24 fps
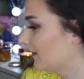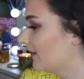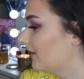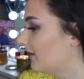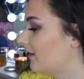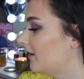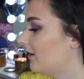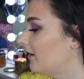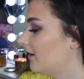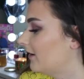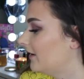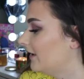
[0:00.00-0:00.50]

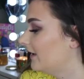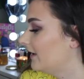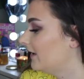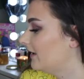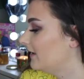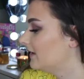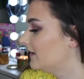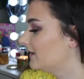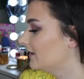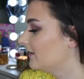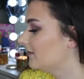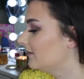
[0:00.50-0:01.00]
Oh, it
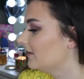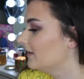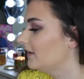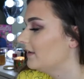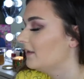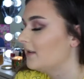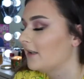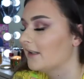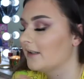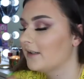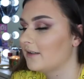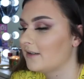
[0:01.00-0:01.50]
is literally
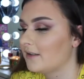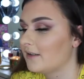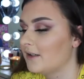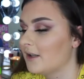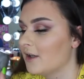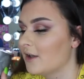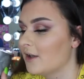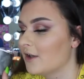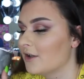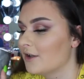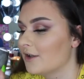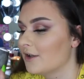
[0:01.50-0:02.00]
like
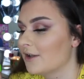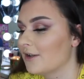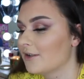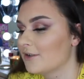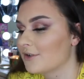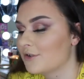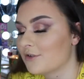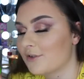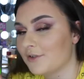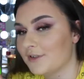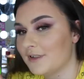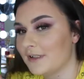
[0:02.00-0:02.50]

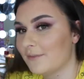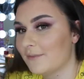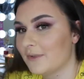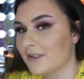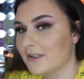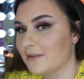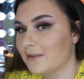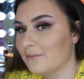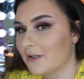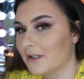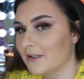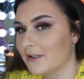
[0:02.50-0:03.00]
so similar
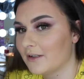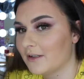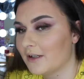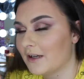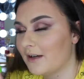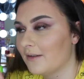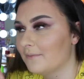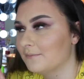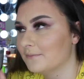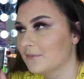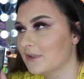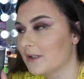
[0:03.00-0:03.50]
to pumpkin,
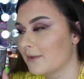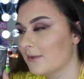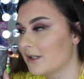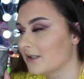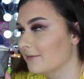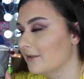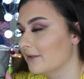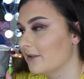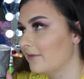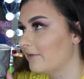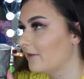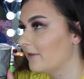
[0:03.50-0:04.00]
um, to
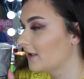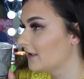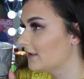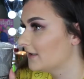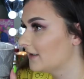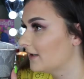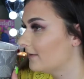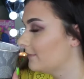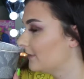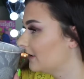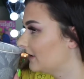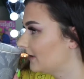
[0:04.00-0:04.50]
Marshmallow
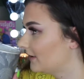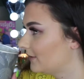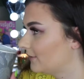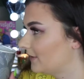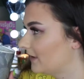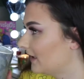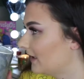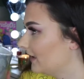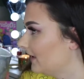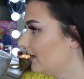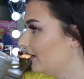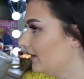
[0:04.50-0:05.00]
Fireside, but just with
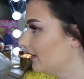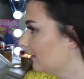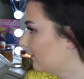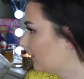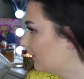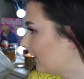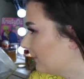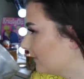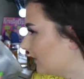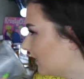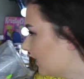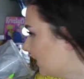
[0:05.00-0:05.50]
that hint of
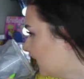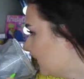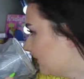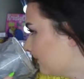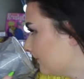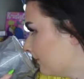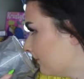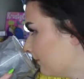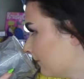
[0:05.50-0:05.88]
pumpkin.